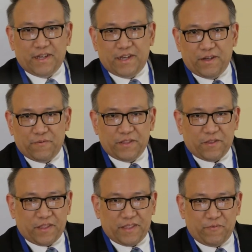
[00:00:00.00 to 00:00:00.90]
we
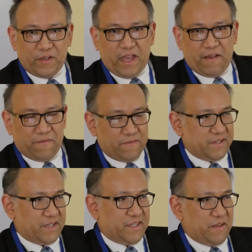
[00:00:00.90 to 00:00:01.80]
thought that we have
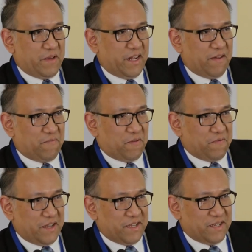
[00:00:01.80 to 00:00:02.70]
60 million
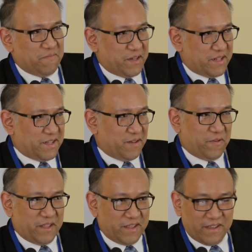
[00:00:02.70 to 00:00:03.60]
population, but
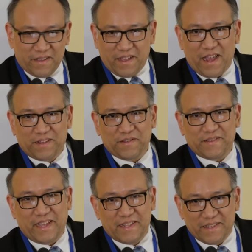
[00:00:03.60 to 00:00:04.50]
when the actual
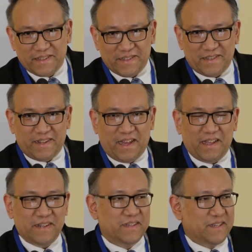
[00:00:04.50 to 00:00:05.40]
census is
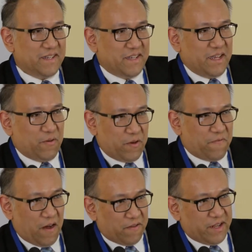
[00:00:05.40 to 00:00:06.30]
done, we
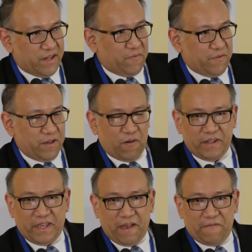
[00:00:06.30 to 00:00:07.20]
found that we
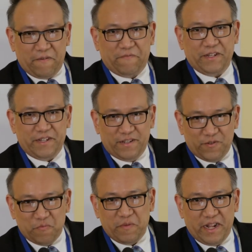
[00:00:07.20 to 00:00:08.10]
only have
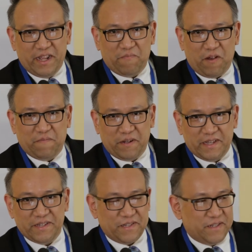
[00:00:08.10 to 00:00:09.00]
52 million
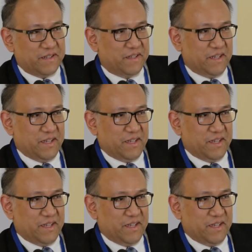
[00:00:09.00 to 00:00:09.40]
population.